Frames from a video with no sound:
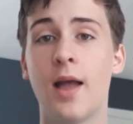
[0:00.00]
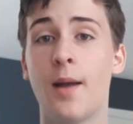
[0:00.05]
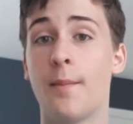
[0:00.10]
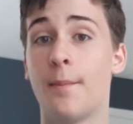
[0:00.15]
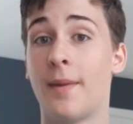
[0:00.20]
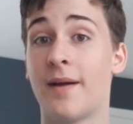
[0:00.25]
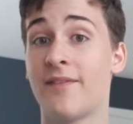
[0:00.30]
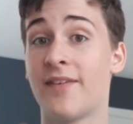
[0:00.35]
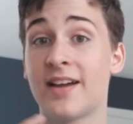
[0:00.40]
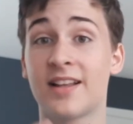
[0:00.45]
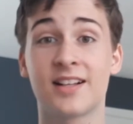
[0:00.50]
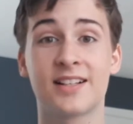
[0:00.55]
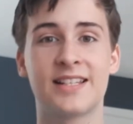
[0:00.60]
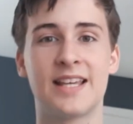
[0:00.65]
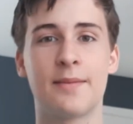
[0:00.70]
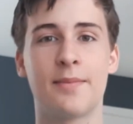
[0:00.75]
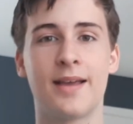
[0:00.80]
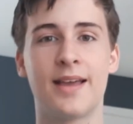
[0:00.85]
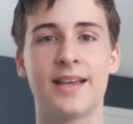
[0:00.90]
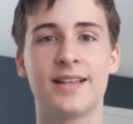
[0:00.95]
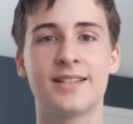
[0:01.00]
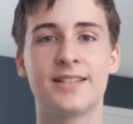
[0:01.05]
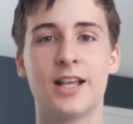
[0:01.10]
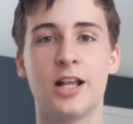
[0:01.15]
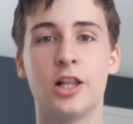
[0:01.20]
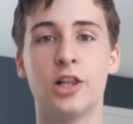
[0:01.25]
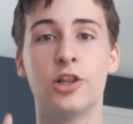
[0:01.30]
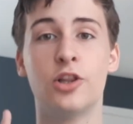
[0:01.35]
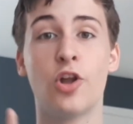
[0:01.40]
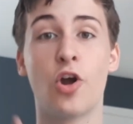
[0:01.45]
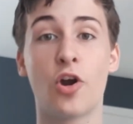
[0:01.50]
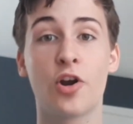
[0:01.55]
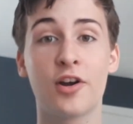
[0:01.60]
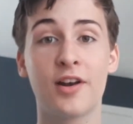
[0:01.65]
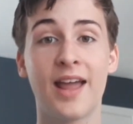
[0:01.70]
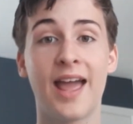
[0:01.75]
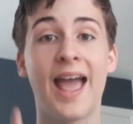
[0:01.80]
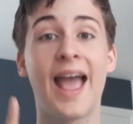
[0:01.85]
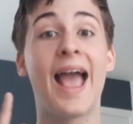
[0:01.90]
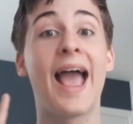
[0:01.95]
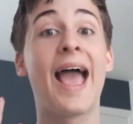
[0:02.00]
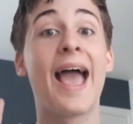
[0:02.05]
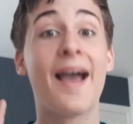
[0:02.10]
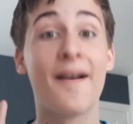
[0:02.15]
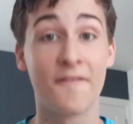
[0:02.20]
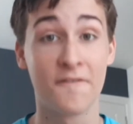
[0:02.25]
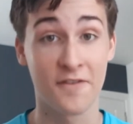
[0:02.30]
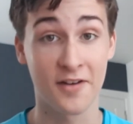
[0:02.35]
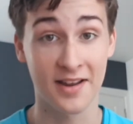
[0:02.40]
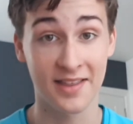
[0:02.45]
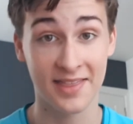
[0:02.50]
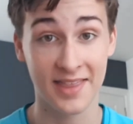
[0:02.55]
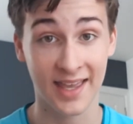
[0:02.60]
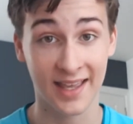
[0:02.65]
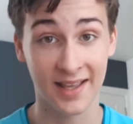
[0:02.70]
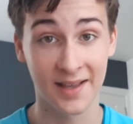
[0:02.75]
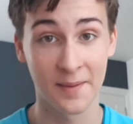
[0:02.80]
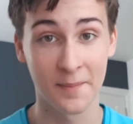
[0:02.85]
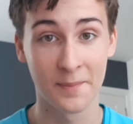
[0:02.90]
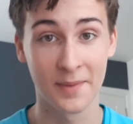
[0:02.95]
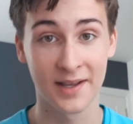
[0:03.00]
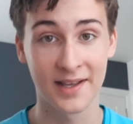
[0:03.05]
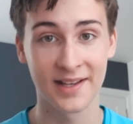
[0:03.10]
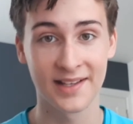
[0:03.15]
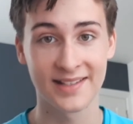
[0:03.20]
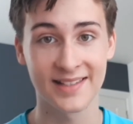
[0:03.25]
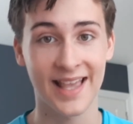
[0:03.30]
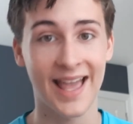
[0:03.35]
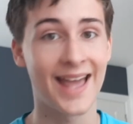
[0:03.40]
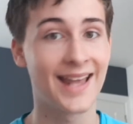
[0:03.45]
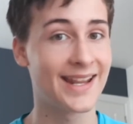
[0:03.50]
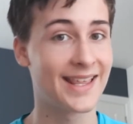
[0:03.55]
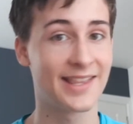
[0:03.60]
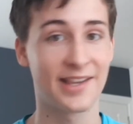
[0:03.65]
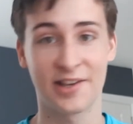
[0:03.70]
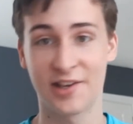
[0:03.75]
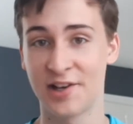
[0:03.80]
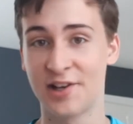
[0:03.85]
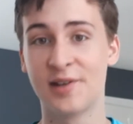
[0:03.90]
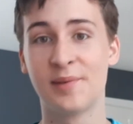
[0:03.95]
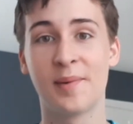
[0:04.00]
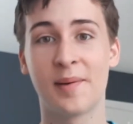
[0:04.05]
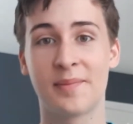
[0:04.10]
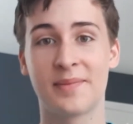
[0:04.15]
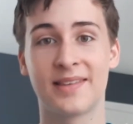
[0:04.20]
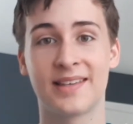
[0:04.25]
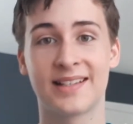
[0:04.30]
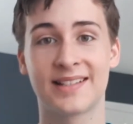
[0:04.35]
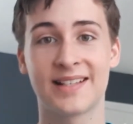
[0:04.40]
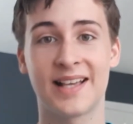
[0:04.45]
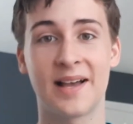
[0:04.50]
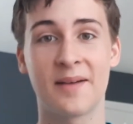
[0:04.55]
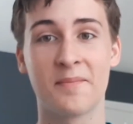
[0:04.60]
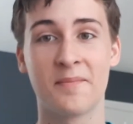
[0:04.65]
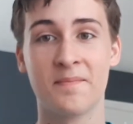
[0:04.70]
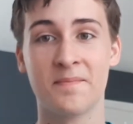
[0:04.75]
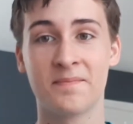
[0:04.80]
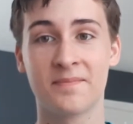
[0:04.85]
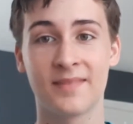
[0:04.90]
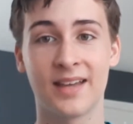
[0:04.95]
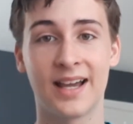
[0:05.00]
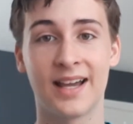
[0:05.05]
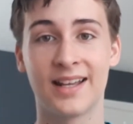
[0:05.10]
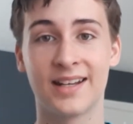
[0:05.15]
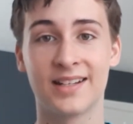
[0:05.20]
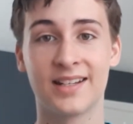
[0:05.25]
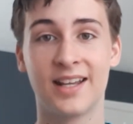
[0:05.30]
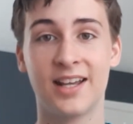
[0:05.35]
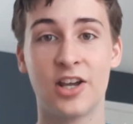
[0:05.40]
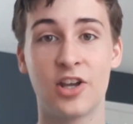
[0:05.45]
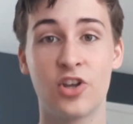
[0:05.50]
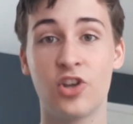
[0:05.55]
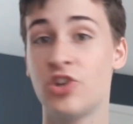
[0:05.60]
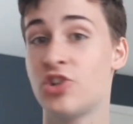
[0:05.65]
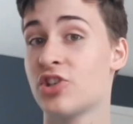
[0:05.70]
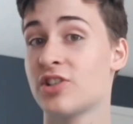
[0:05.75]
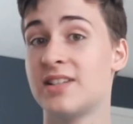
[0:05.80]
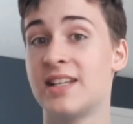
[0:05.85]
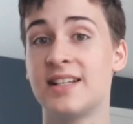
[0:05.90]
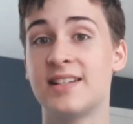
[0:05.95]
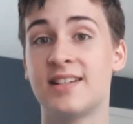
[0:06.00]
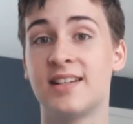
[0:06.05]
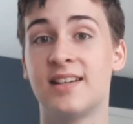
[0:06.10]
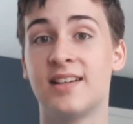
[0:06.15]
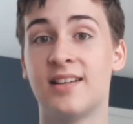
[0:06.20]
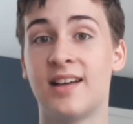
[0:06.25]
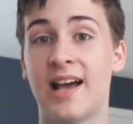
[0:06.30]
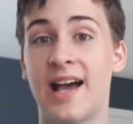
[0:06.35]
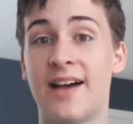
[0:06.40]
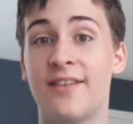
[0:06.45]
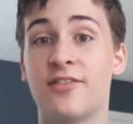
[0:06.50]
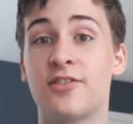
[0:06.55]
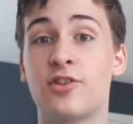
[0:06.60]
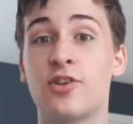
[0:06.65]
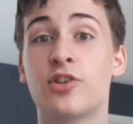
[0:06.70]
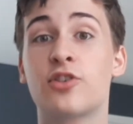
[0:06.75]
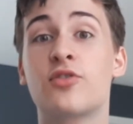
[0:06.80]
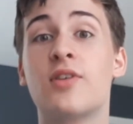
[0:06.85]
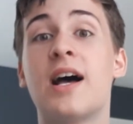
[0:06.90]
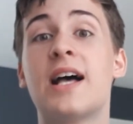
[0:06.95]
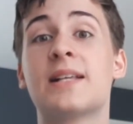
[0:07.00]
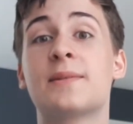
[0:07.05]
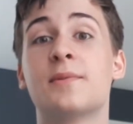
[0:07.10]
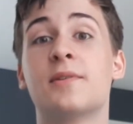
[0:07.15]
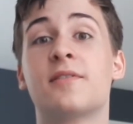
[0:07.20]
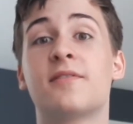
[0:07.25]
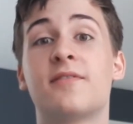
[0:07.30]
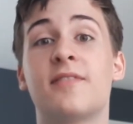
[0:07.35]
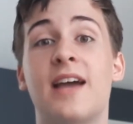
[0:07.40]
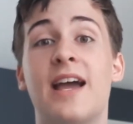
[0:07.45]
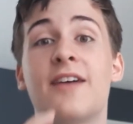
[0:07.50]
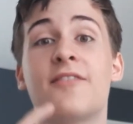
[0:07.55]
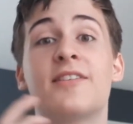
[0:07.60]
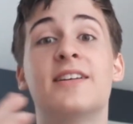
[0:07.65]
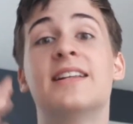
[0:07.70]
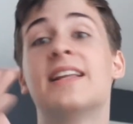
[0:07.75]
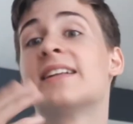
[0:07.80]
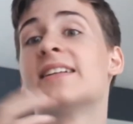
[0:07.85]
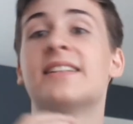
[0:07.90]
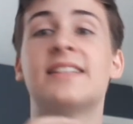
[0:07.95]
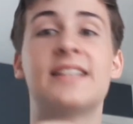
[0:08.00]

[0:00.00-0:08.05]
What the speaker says: My final tip is learn everything, because anything can come up in the exam, and you just need to have a good grasp of every little